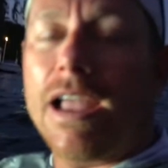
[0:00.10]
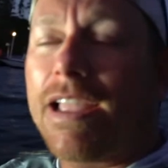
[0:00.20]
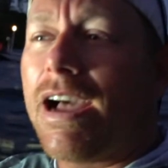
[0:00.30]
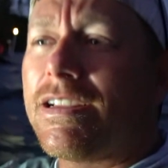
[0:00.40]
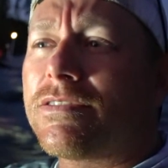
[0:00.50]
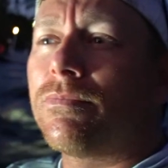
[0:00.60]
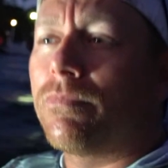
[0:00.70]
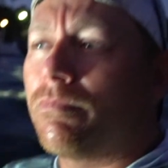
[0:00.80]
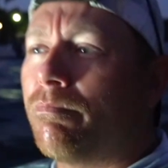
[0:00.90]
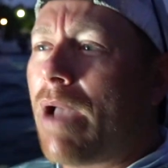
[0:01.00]
Hey guys,
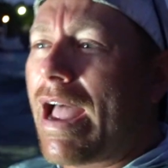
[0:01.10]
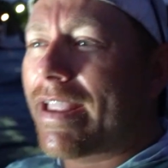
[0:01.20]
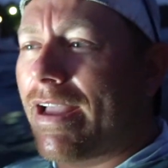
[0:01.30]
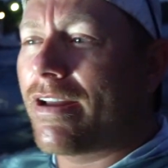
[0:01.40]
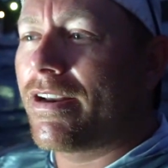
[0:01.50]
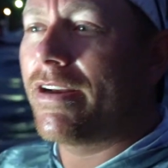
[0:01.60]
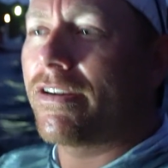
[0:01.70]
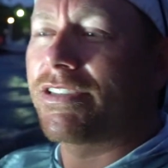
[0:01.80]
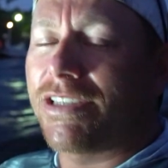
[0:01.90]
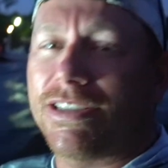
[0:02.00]
back out
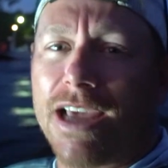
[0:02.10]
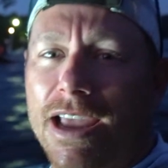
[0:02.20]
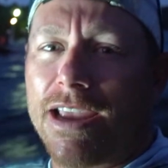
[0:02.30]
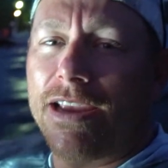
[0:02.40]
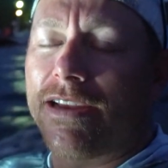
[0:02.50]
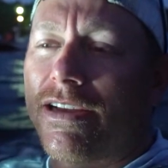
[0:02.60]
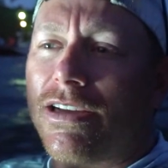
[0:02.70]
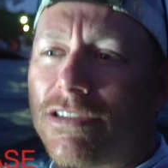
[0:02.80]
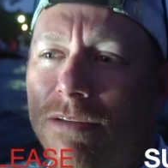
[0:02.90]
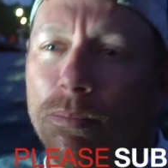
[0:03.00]
here today
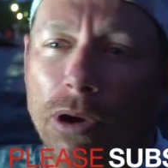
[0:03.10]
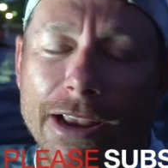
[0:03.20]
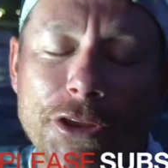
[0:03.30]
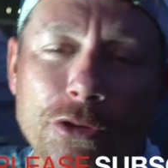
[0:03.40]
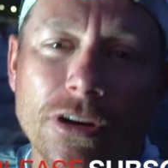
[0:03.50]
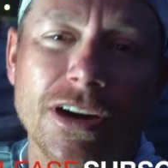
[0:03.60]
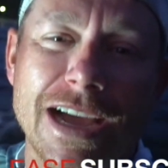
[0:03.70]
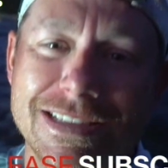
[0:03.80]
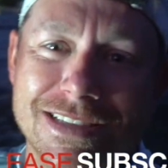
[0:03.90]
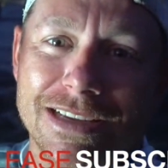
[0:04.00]
to bring you a
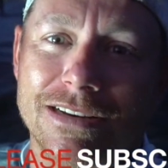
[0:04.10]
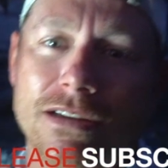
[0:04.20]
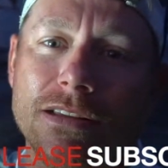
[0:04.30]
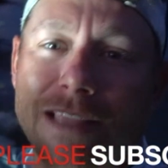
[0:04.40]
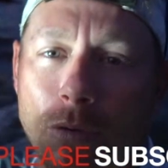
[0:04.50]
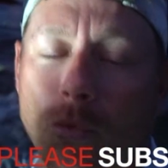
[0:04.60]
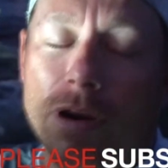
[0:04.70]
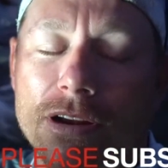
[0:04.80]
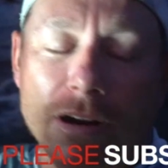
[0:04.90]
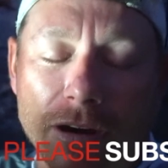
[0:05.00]
lesson that
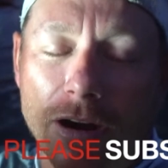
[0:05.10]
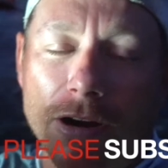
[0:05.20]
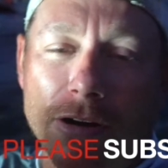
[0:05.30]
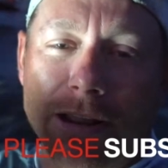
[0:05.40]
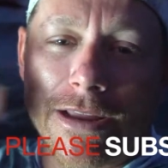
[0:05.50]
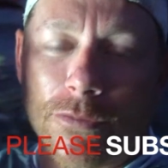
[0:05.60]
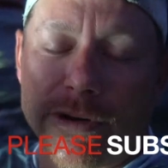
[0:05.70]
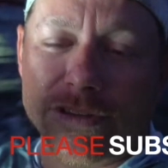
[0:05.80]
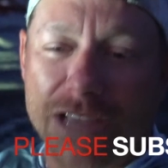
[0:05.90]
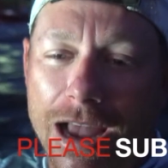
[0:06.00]
we're gonna learn in
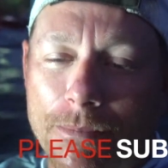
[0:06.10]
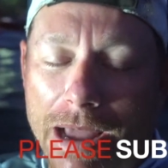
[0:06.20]
real time.